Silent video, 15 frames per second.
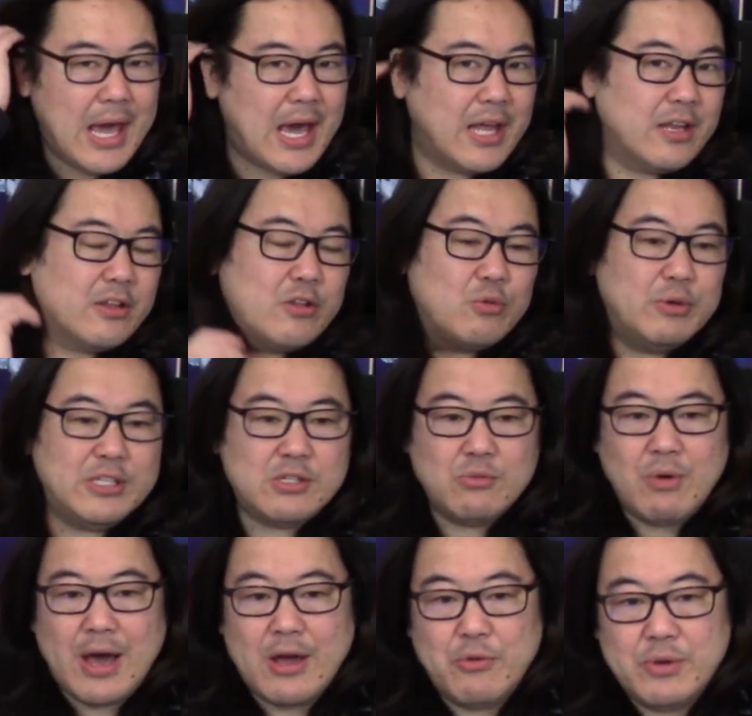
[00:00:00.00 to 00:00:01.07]
And the
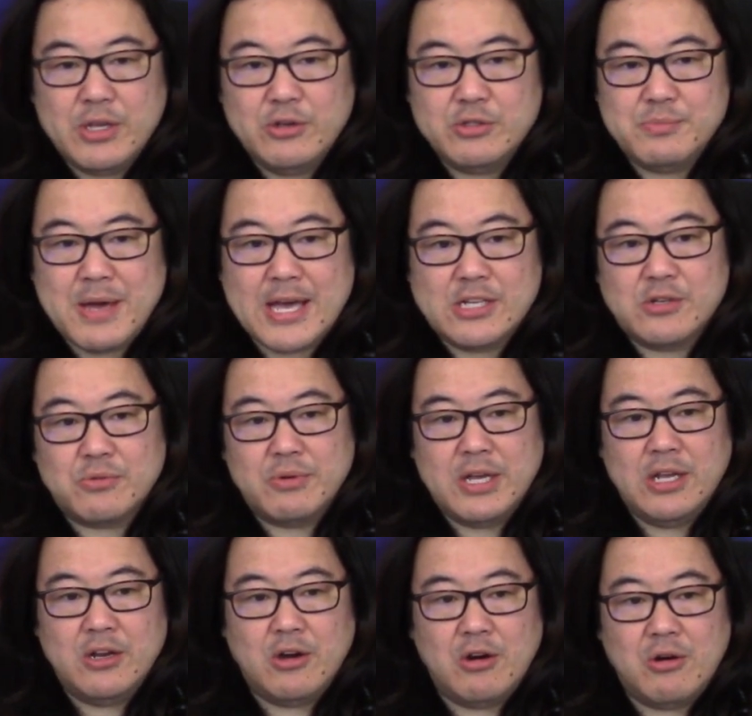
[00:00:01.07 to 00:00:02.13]
reason why we use
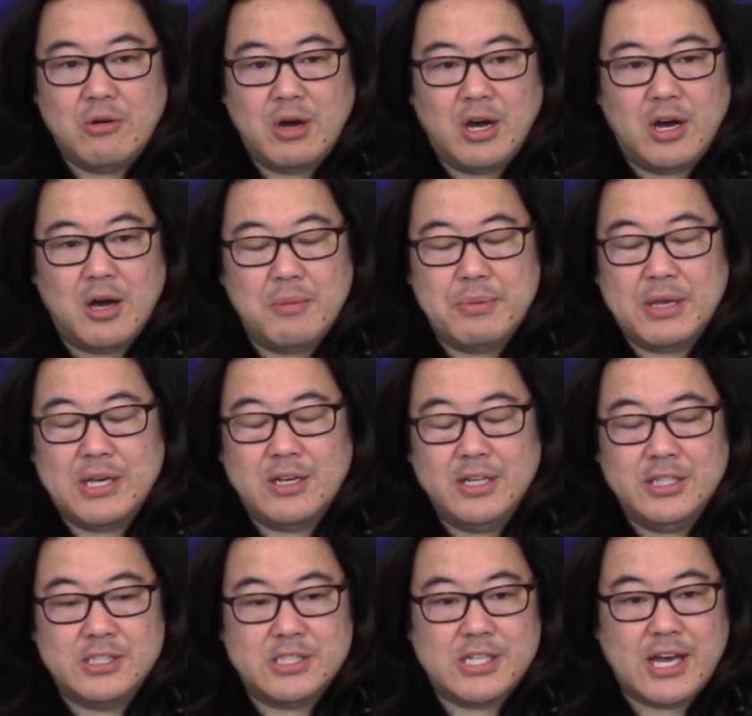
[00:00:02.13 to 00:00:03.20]
Matcherino uh, because
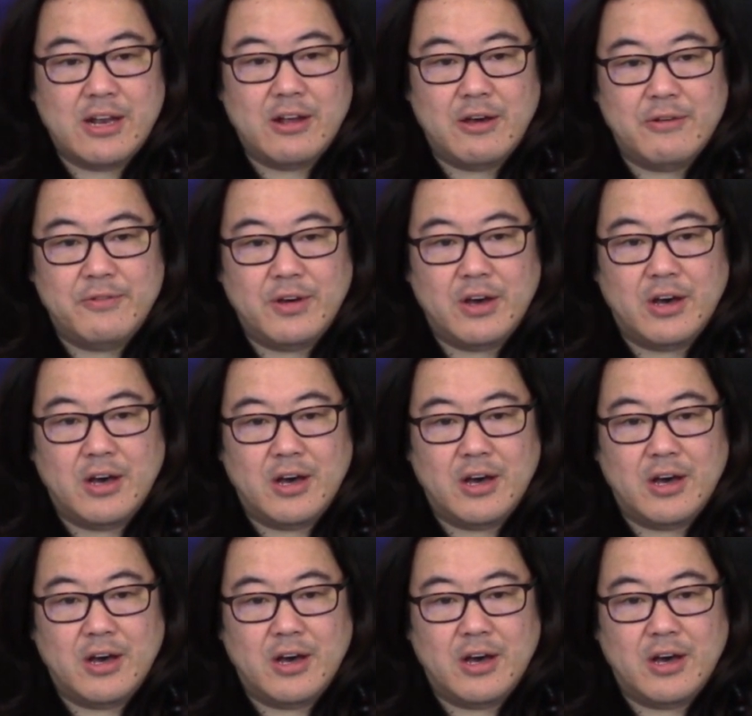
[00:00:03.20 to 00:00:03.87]
instead of